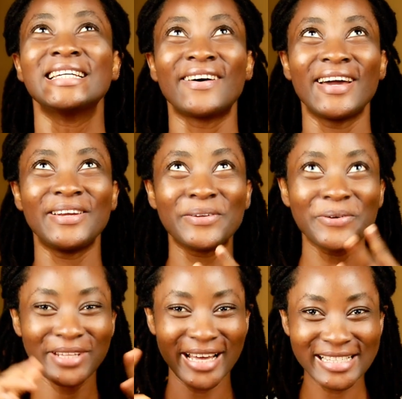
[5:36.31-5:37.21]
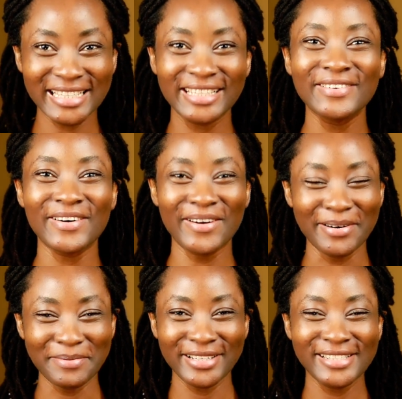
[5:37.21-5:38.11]
Now I know that in the lock
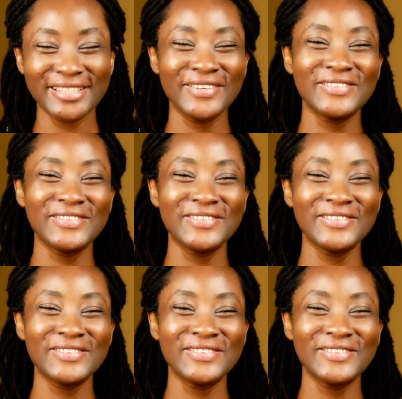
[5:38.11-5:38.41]
community,